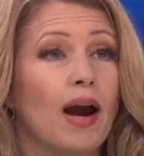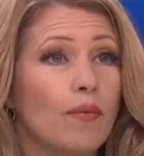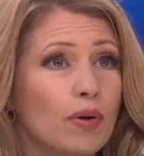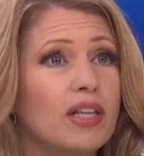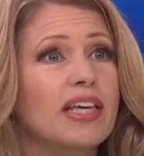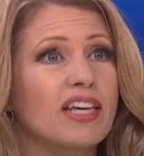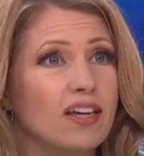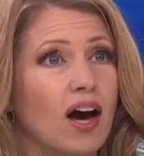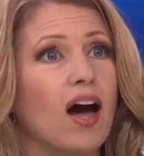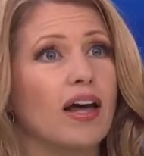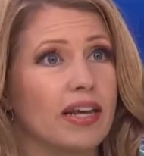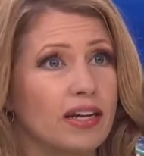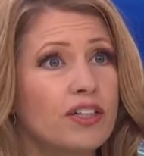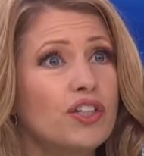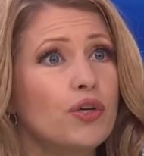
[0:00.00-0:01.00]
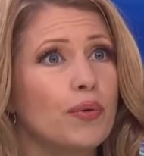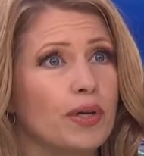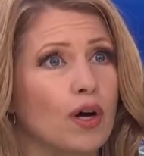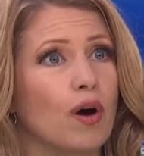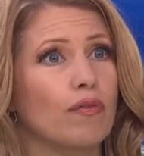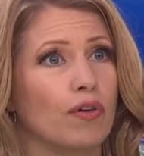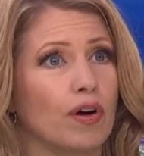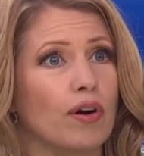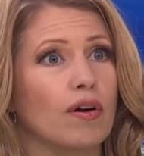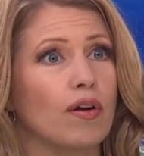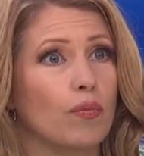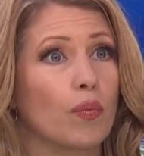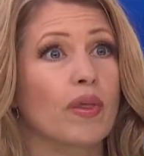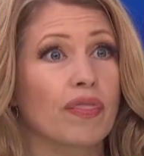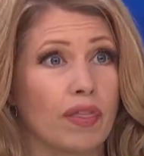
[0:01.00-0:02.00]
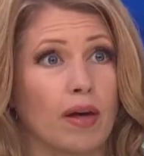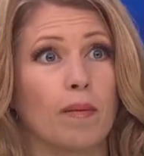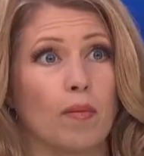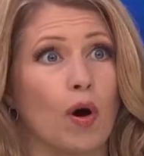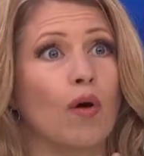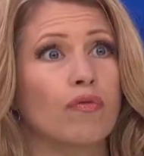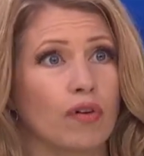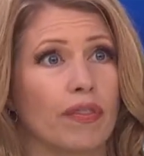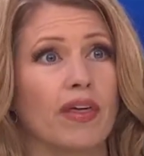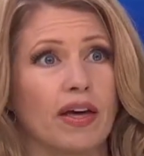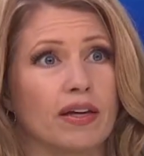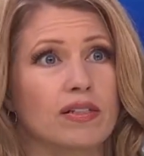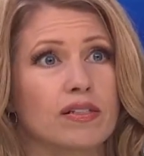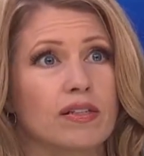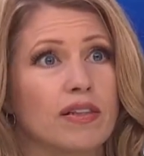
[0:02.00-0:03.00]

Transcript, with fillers: I really got into it over with them over this.